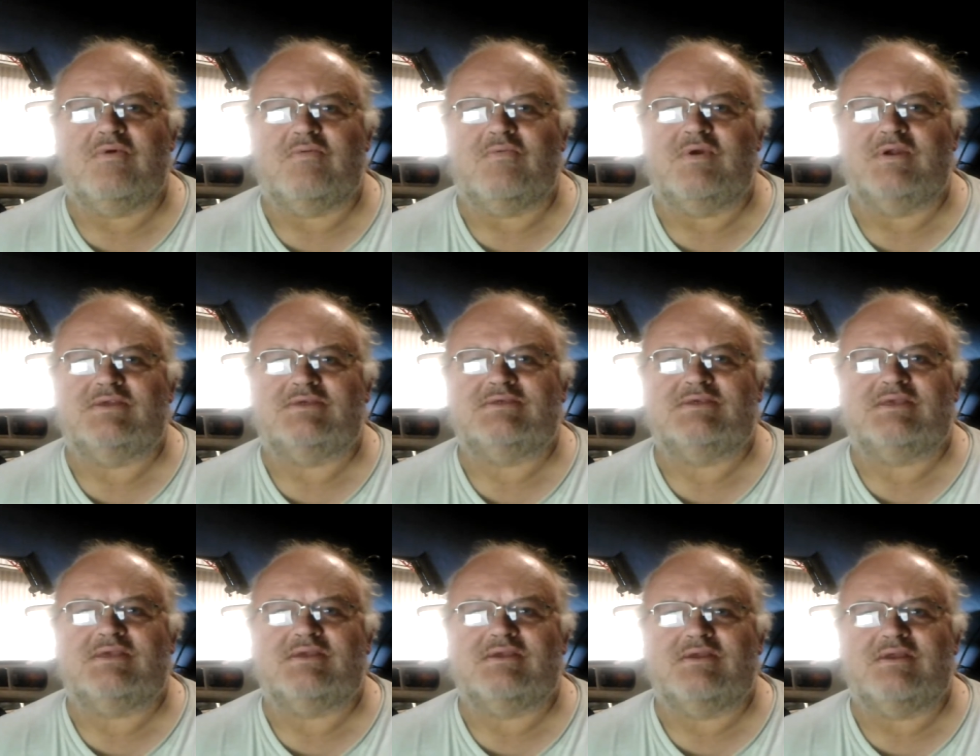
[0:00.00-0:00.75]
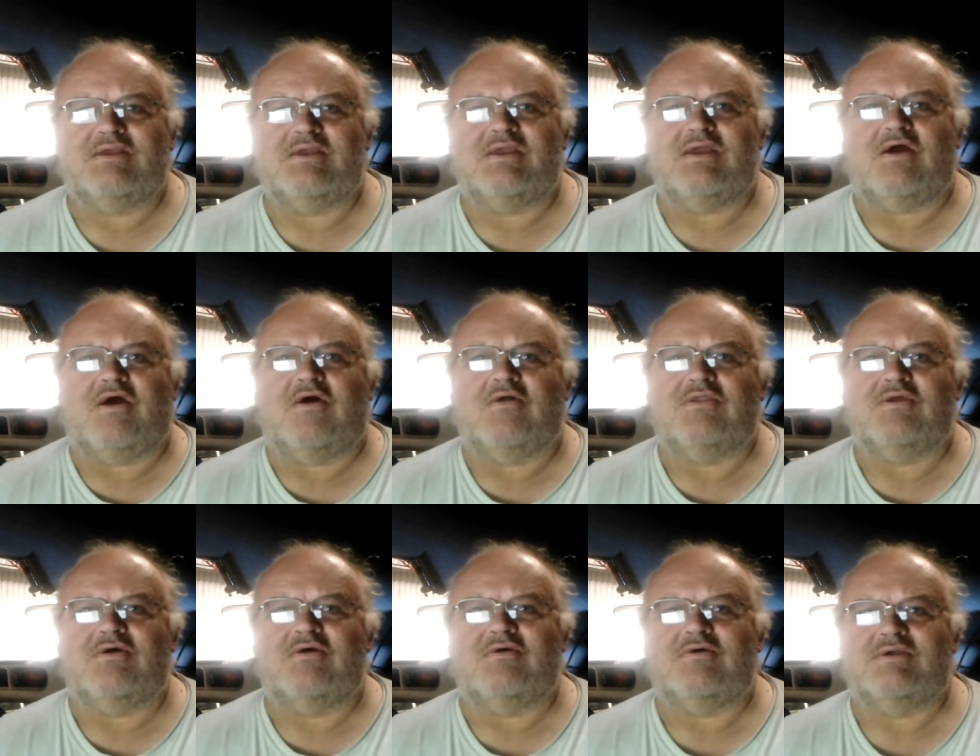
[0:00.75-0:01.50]
which,
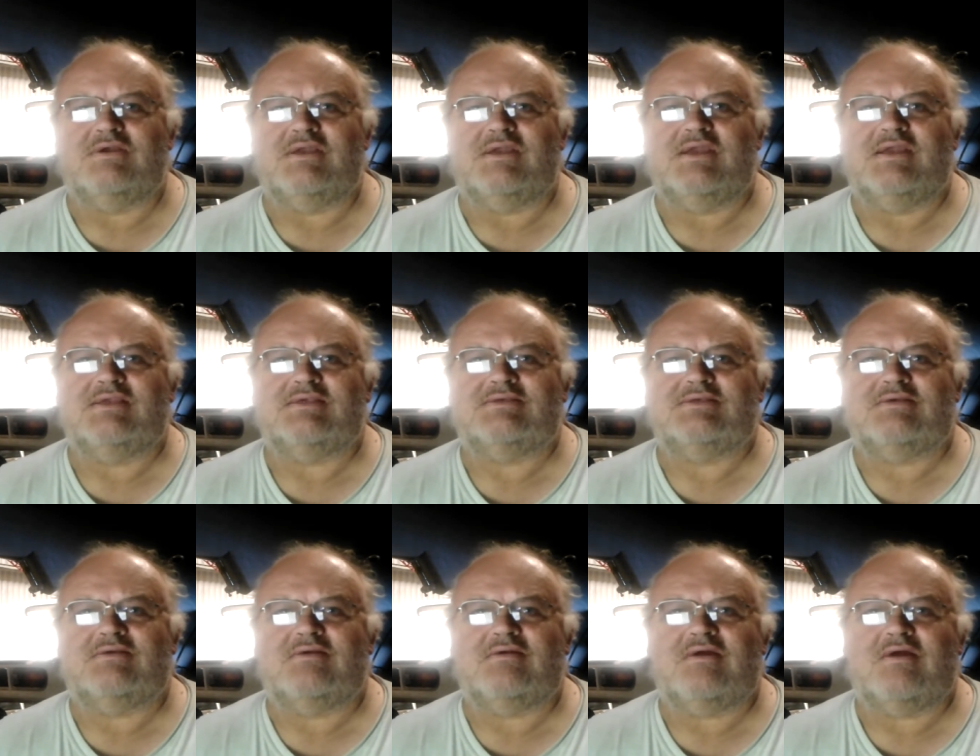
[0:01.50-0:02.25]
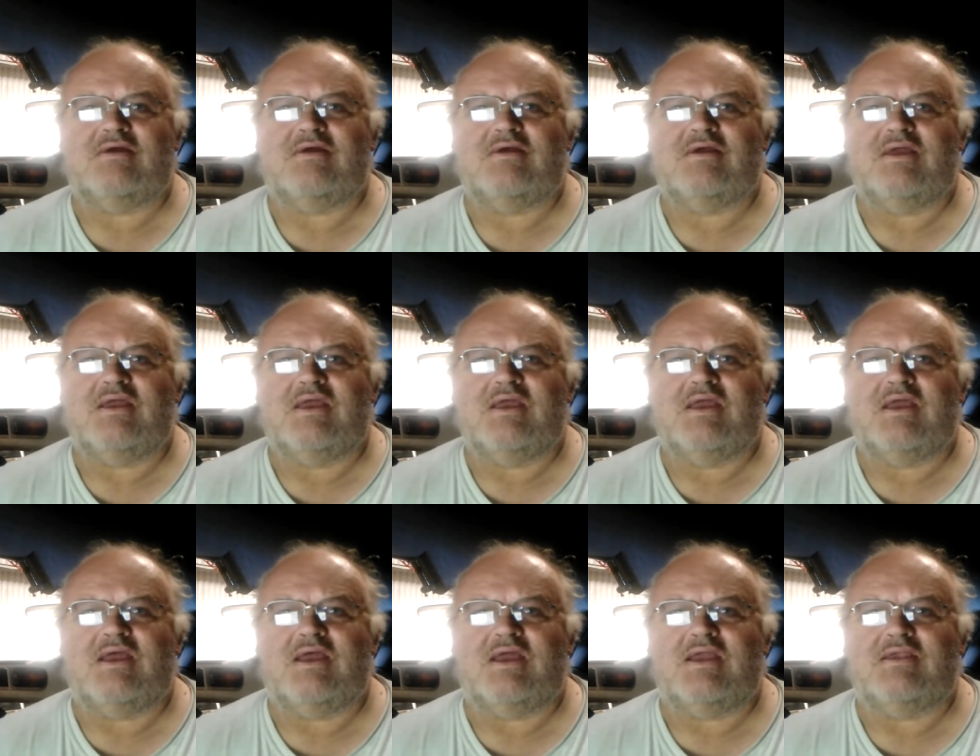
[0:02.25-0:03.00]
although it's
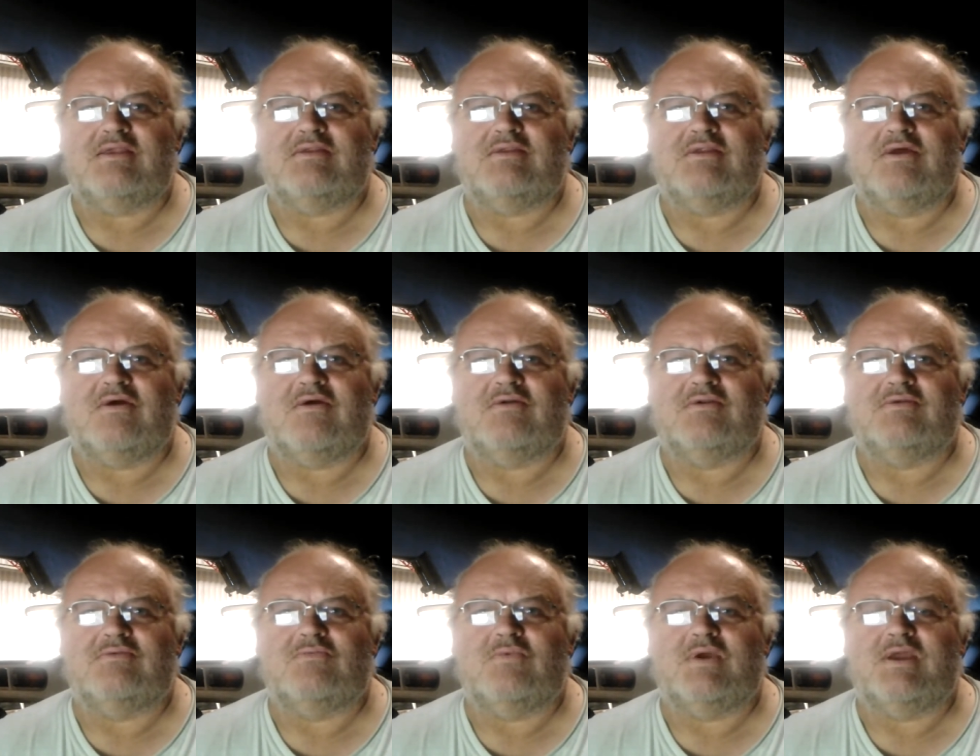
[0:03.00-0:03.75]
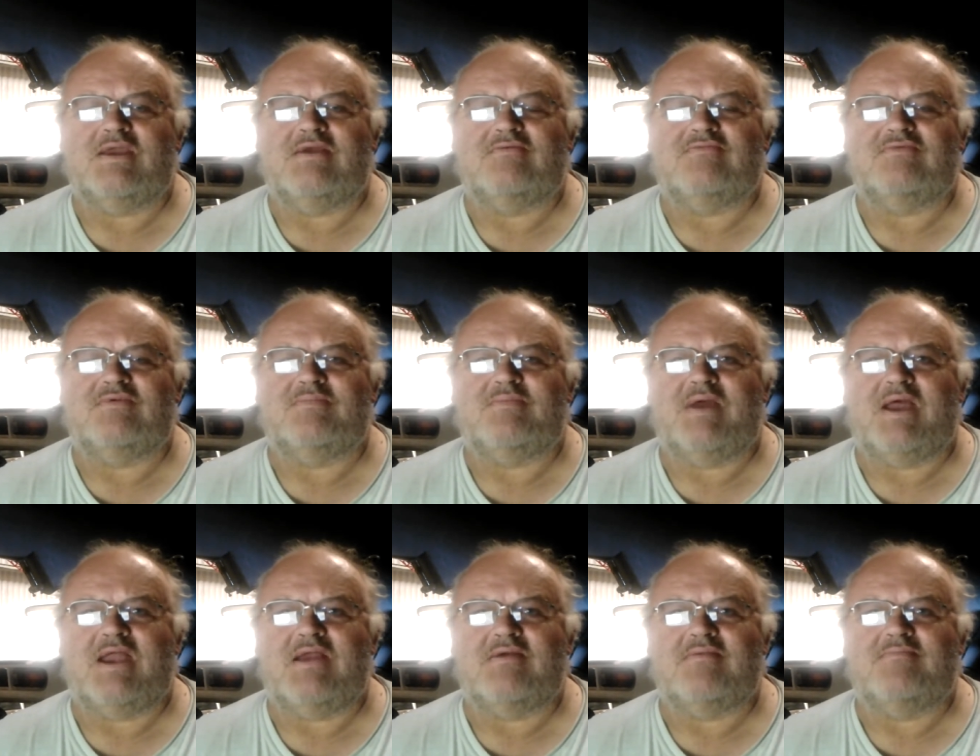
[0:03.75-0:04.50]
a known way of
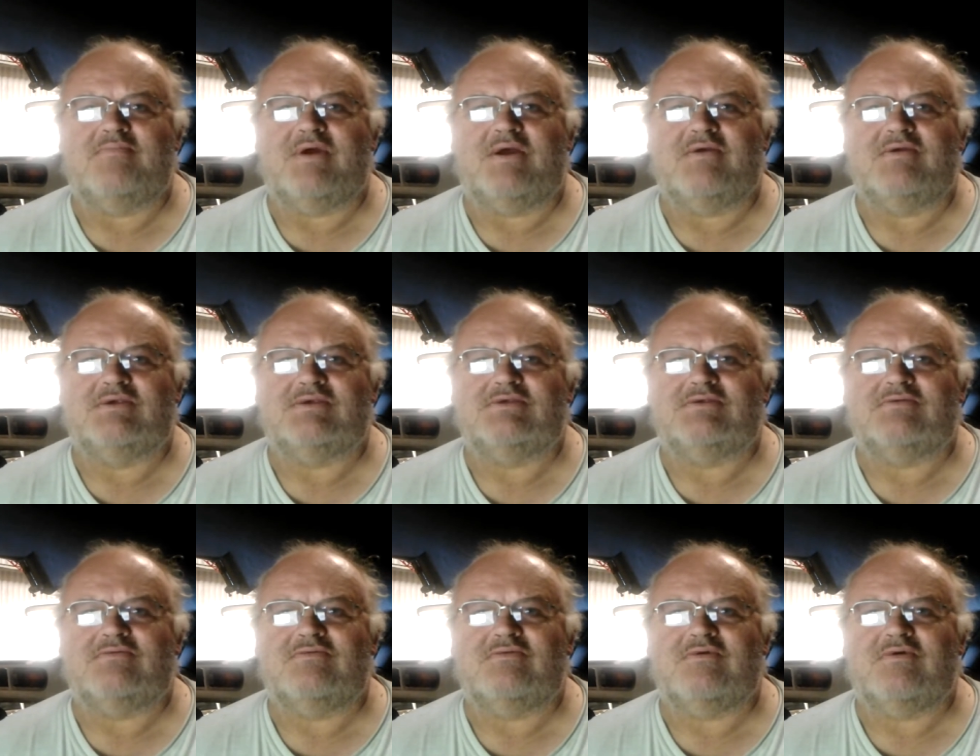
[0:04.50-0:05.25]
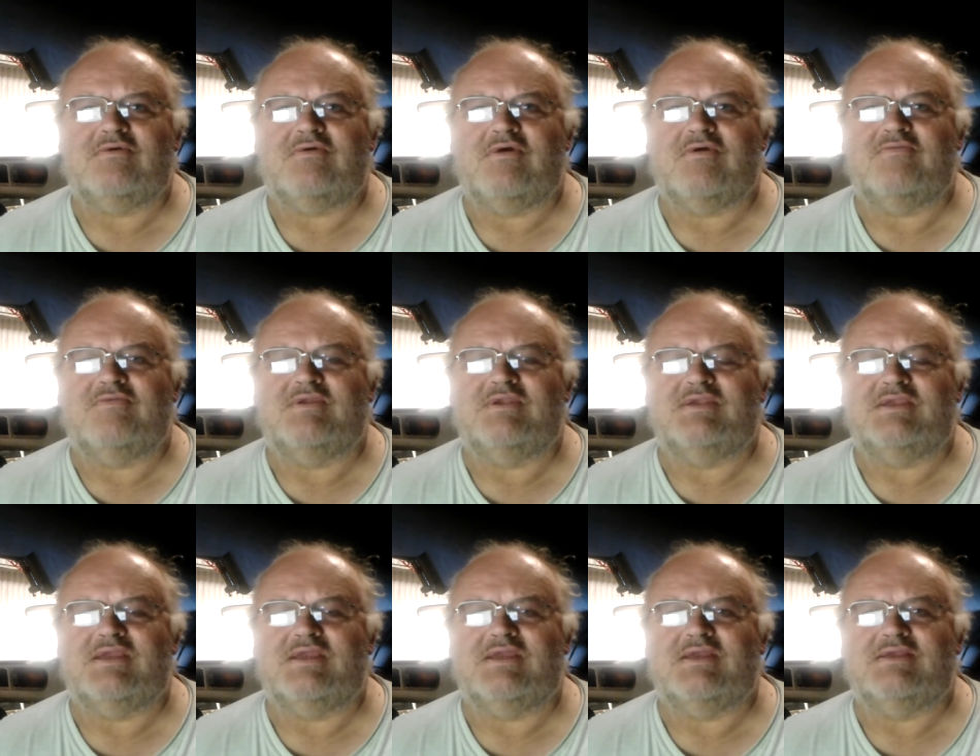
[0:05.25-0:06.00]
repairing boats over the
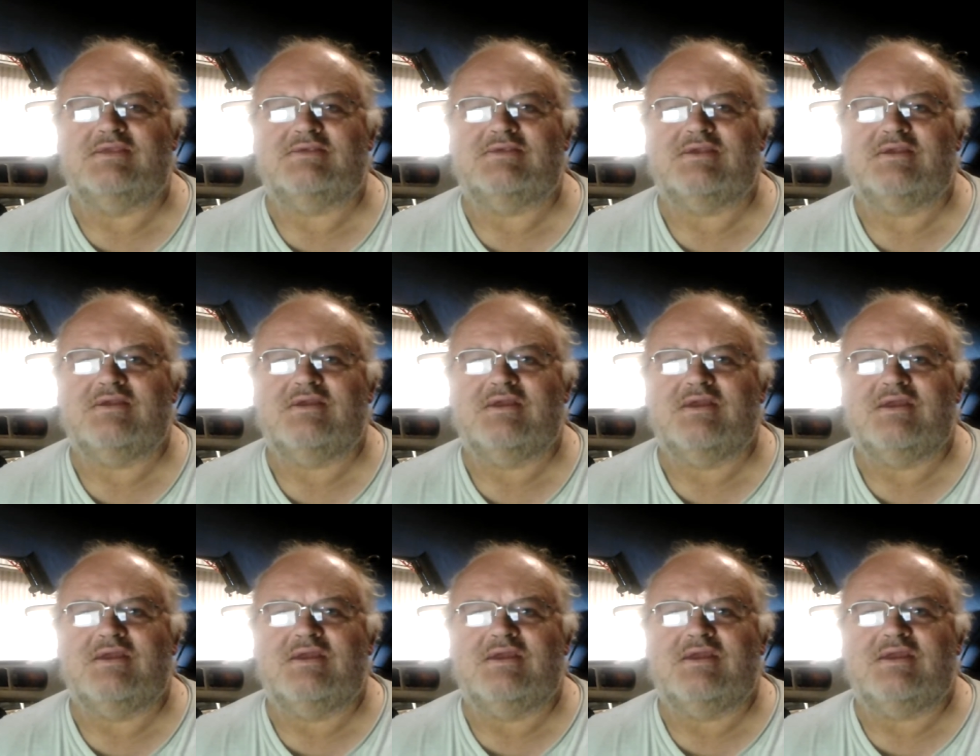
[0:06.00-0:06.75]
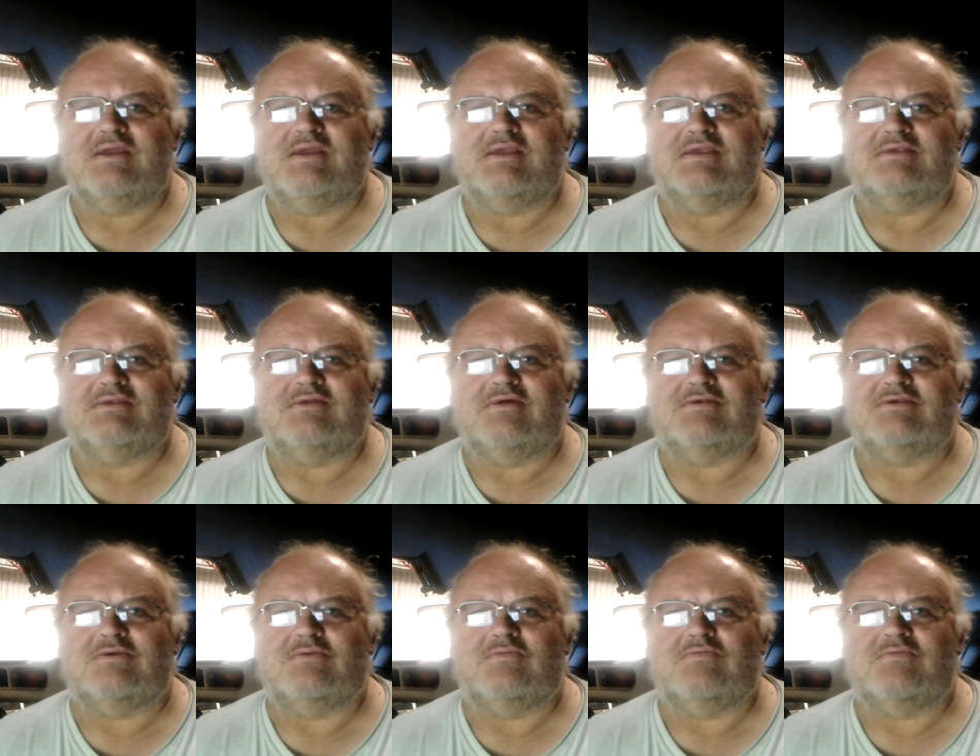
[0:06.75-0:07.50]
years, it's
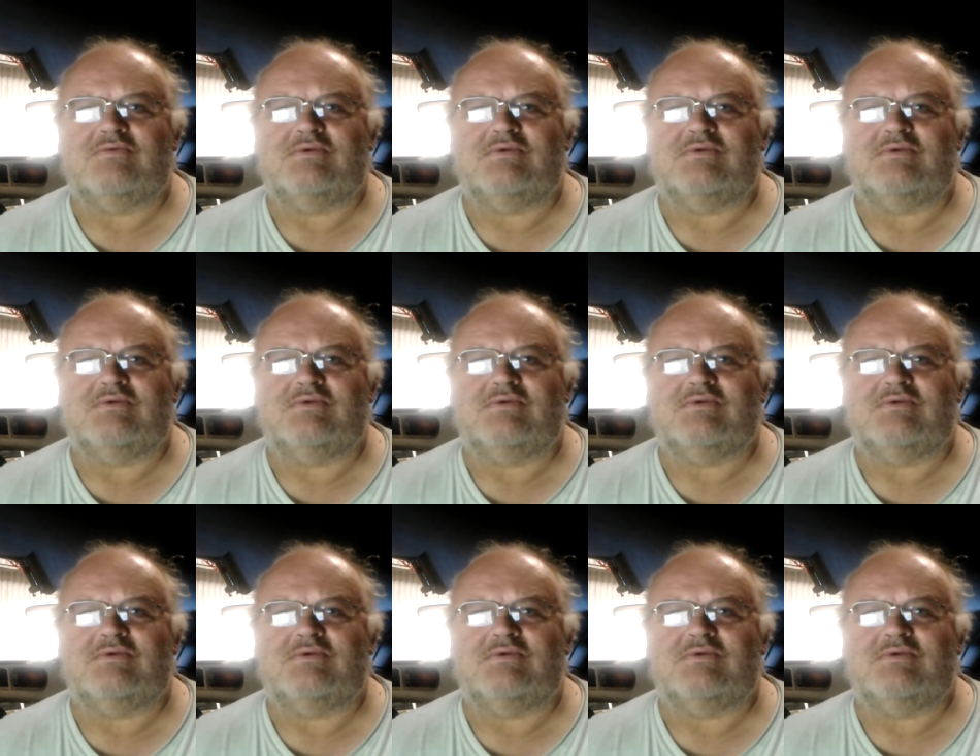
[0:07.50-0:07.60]
not a